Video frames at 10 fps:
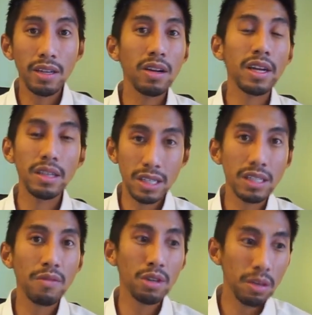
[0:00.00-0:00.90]
you
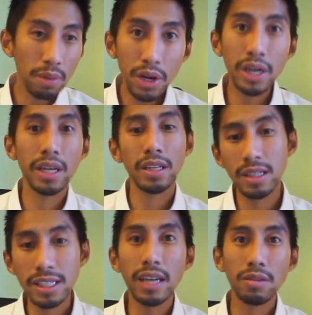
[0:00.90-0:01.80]
just have to keep learning, and
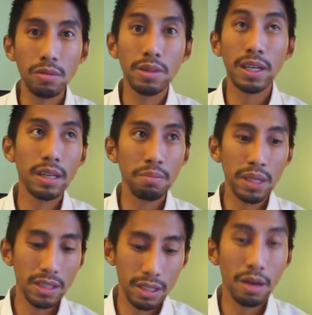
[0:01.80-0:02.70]
then Saturn would be like a
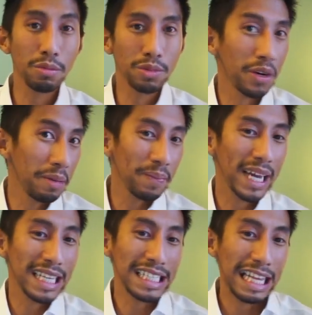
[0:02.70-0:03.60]
bit, oh, sorry,
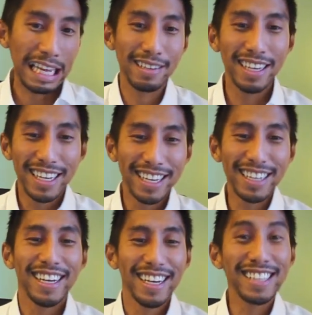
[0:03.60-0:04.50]
I didn't say that.
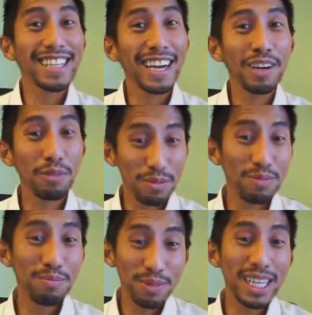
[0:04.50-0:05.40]
And Saturn would
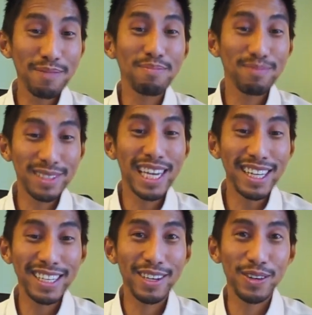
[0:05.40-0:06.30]
keep
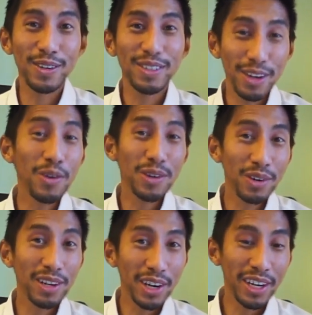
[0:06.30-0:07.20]
telling you, oh, you
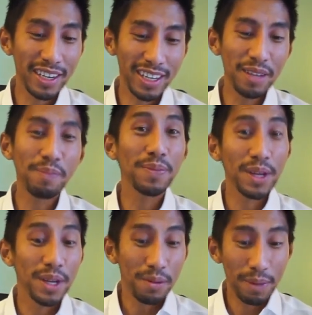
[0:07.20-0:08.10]
don't learn, huh?
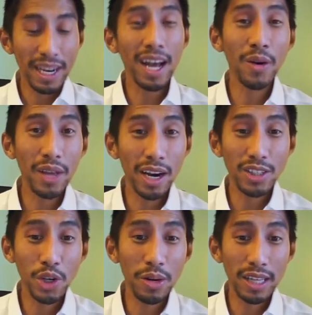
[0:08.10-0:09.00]
But now, here,
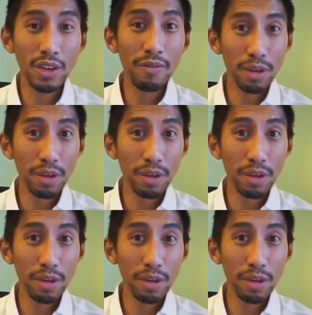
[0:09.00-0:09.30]
showing that you have an